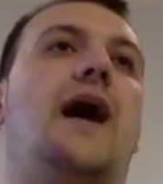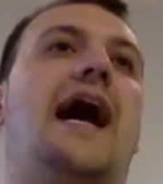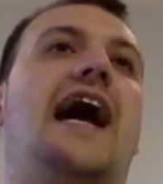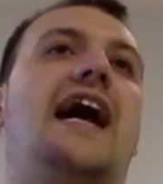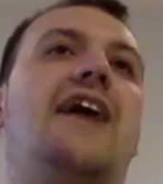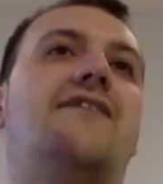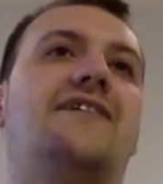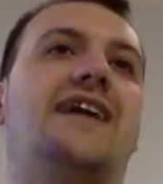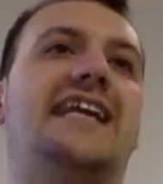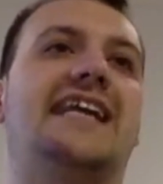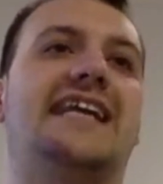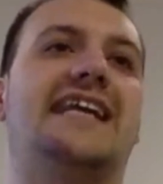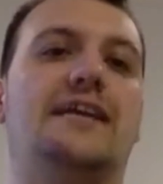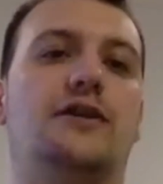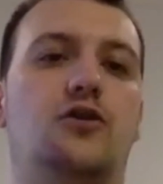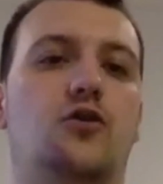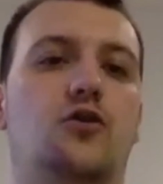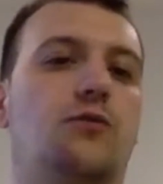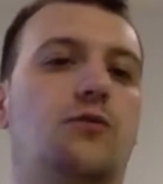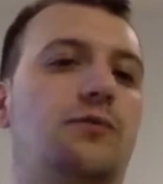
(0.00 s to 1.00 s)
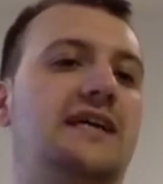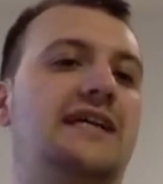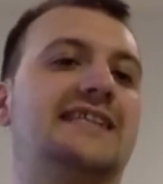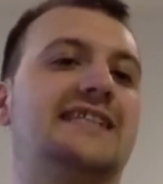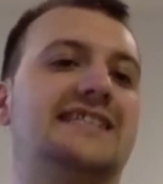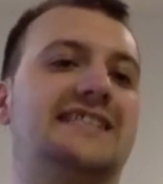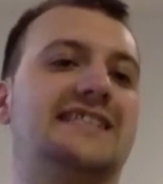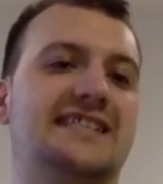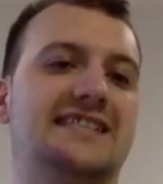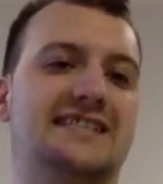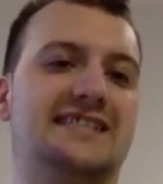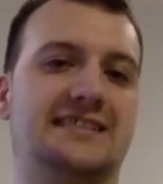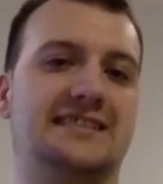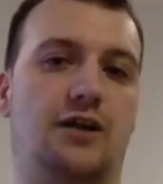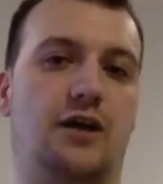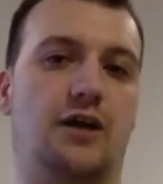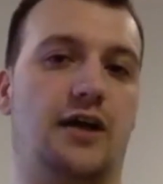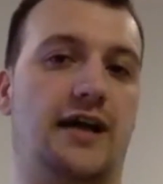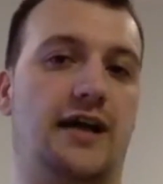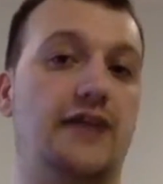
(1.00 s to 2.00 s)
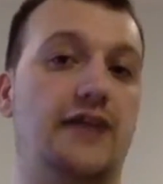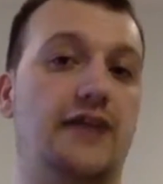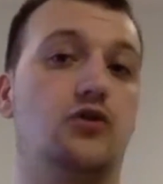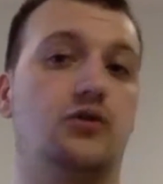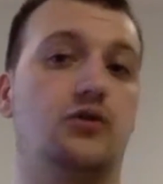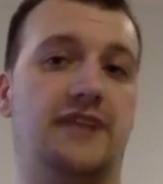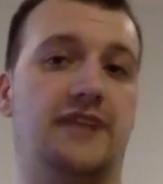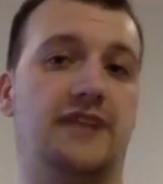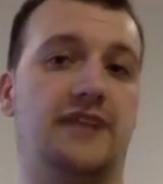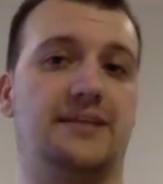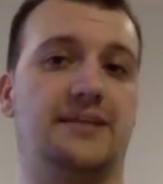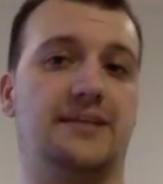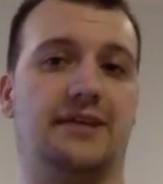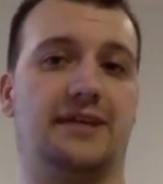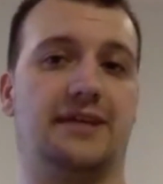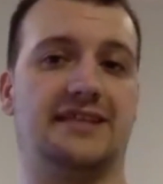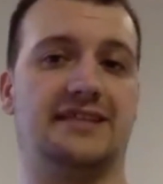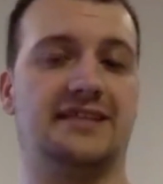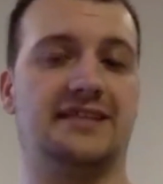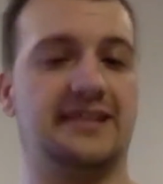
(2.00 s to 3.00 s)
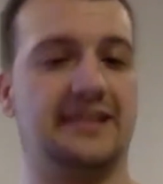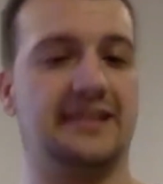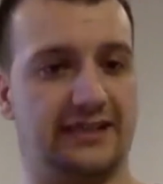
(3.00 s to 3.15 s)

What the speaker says: have any European citizen in your database,